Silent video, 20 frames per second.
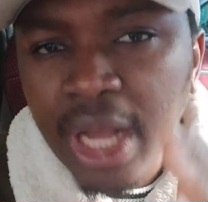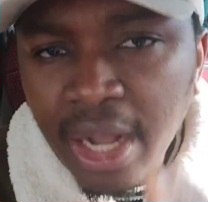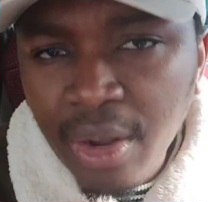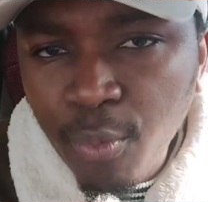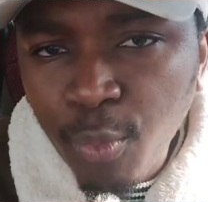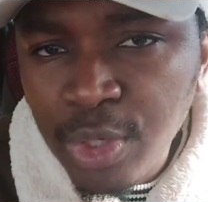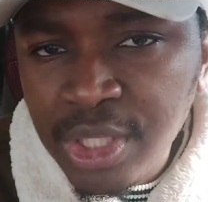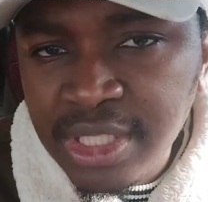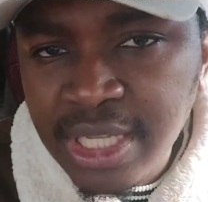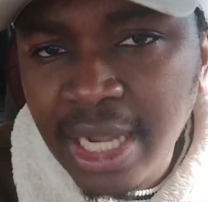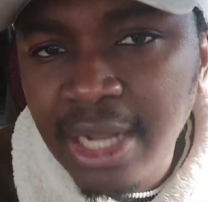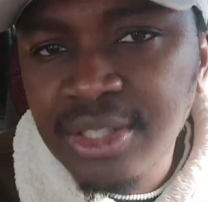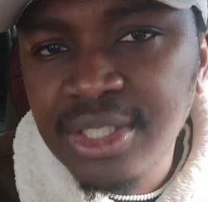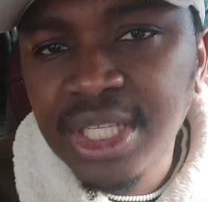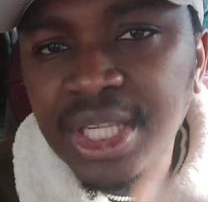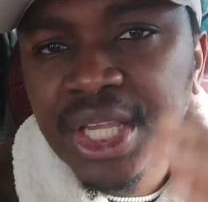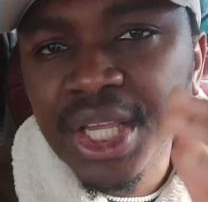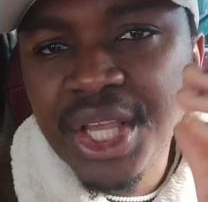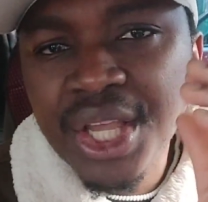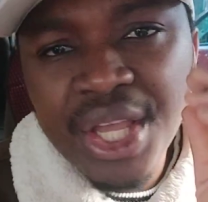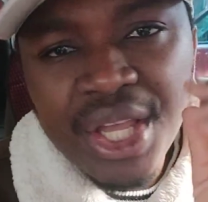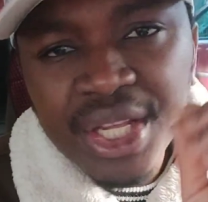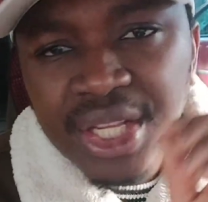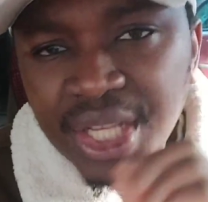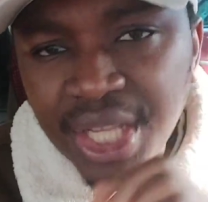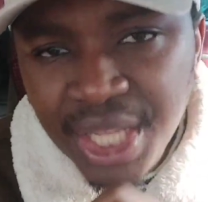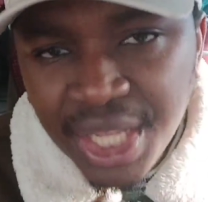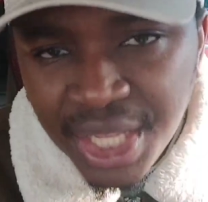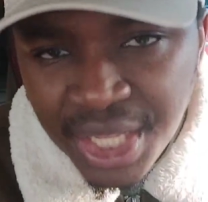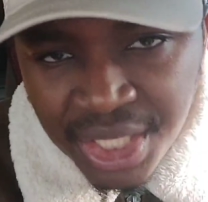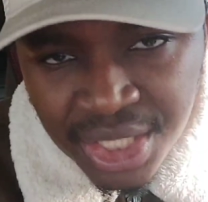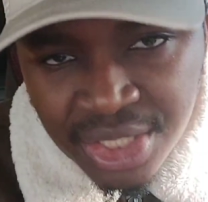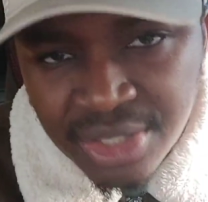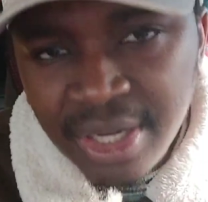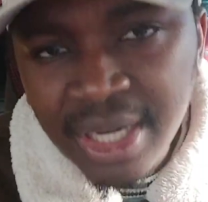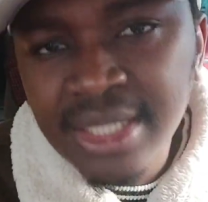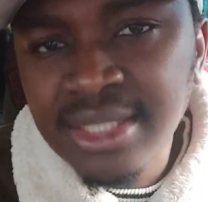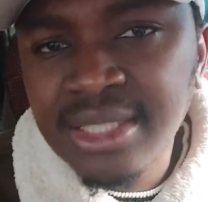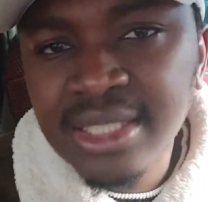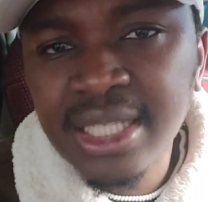without
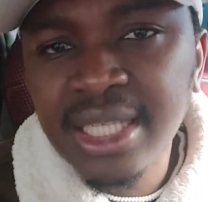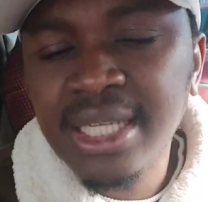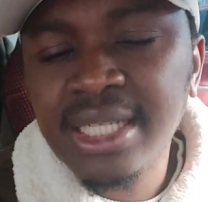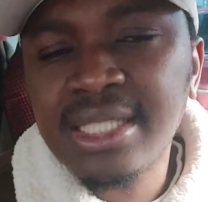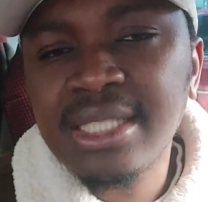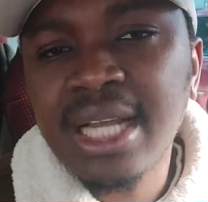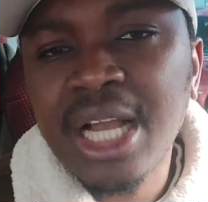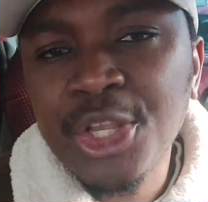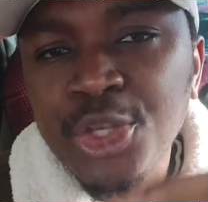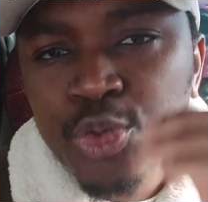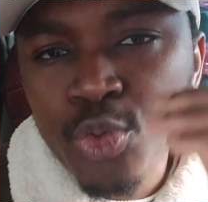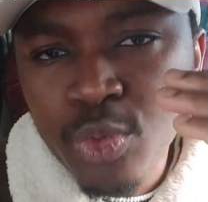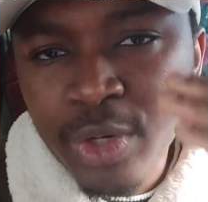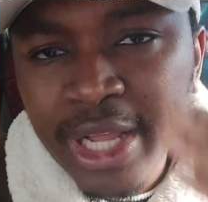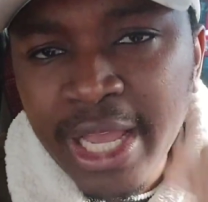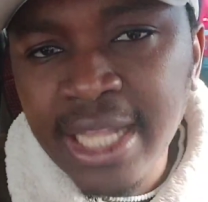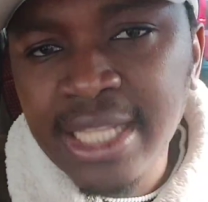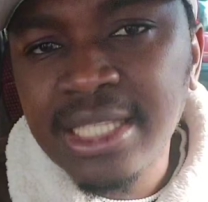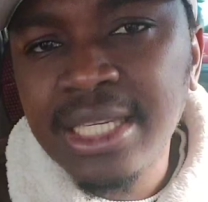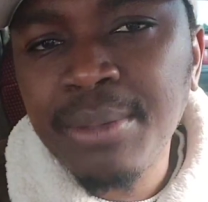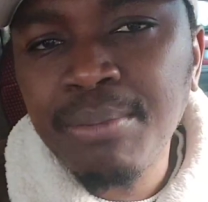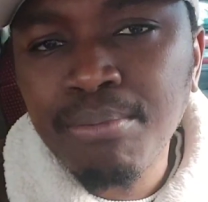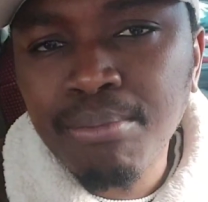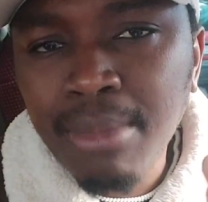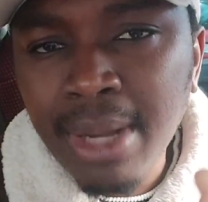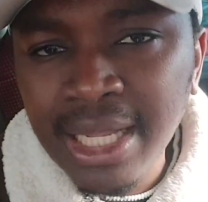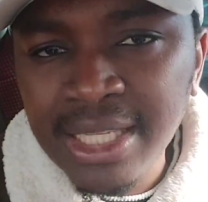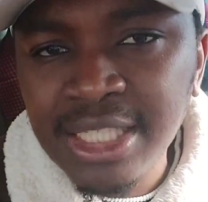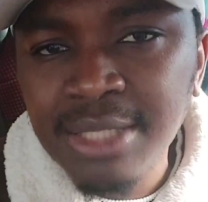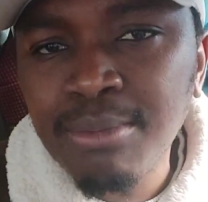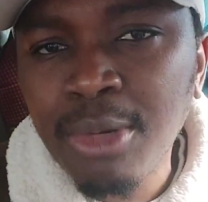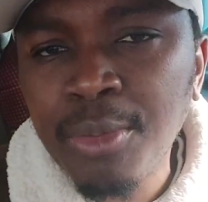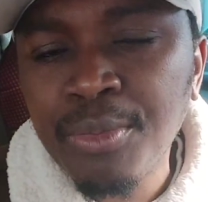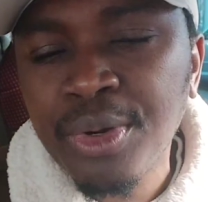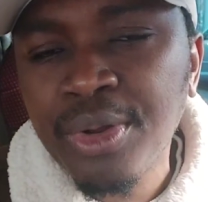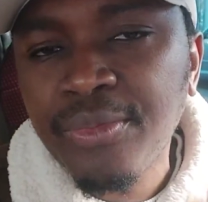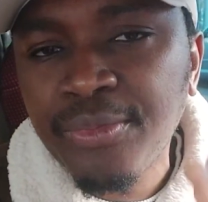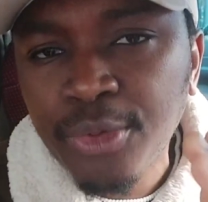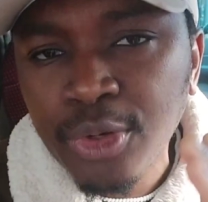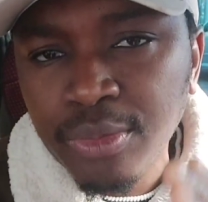hindrances, and you get the maximum
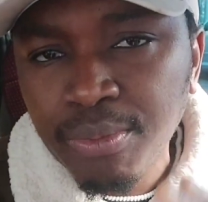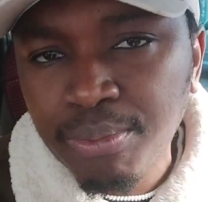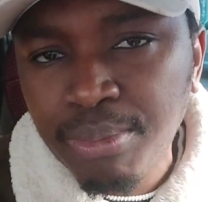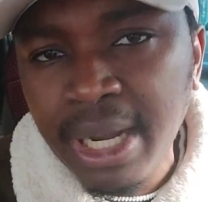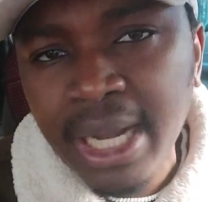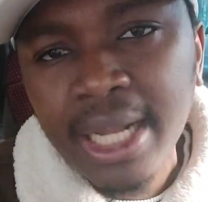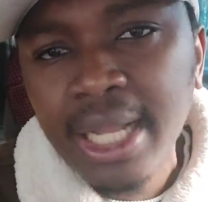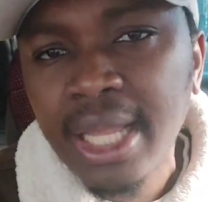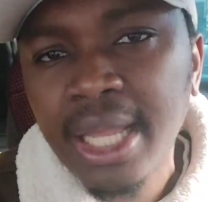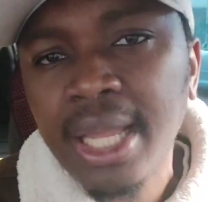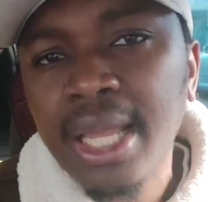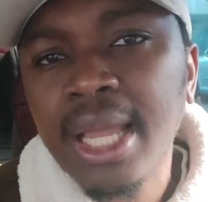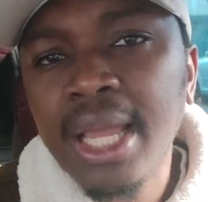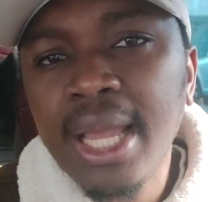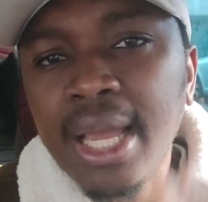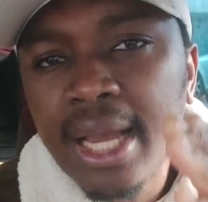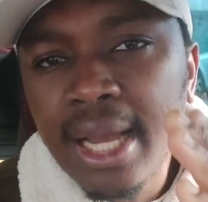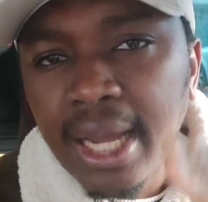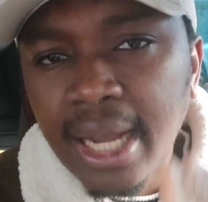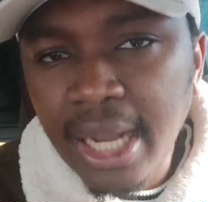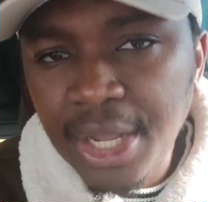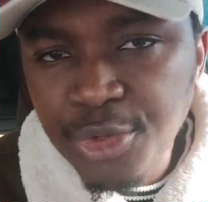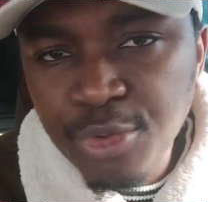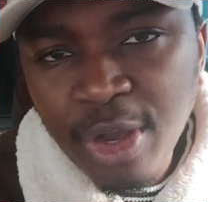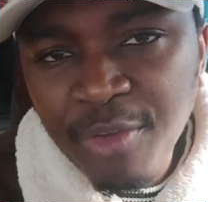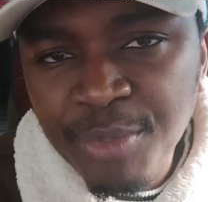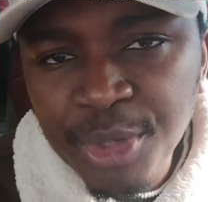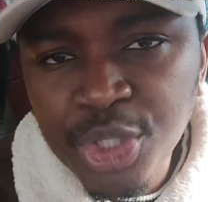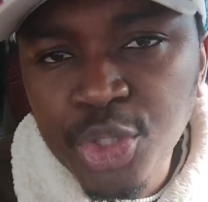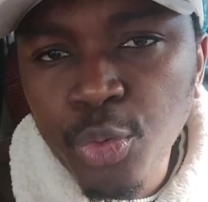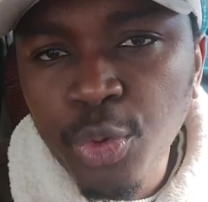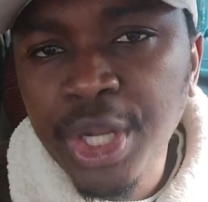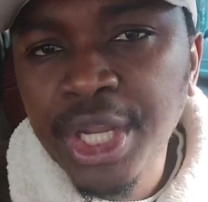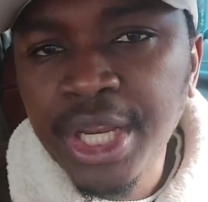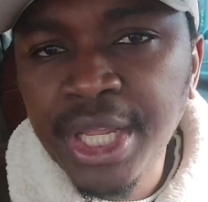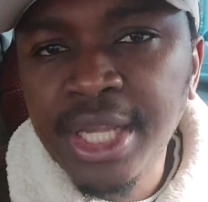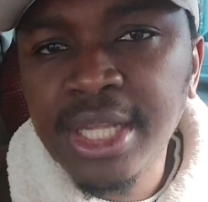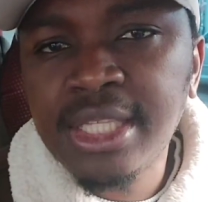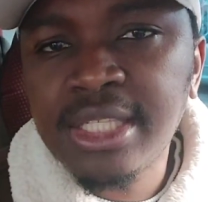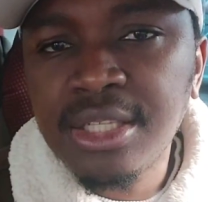refund back. You have been doing
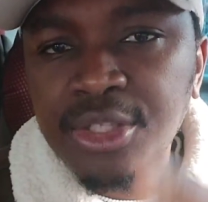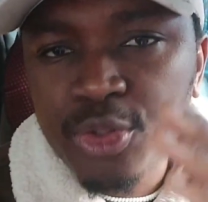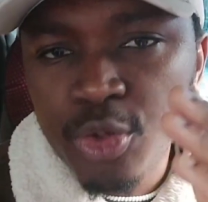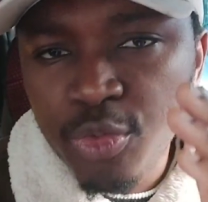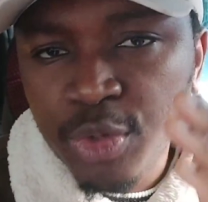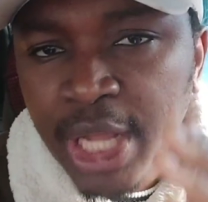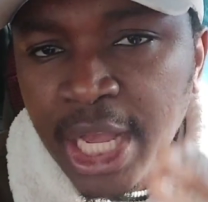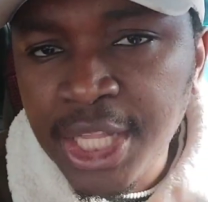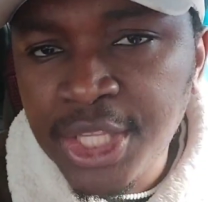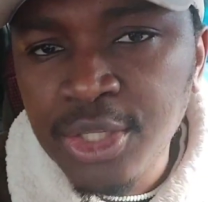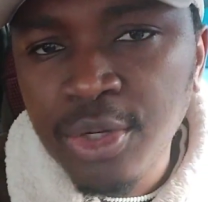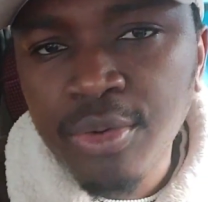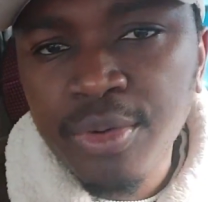it, you get your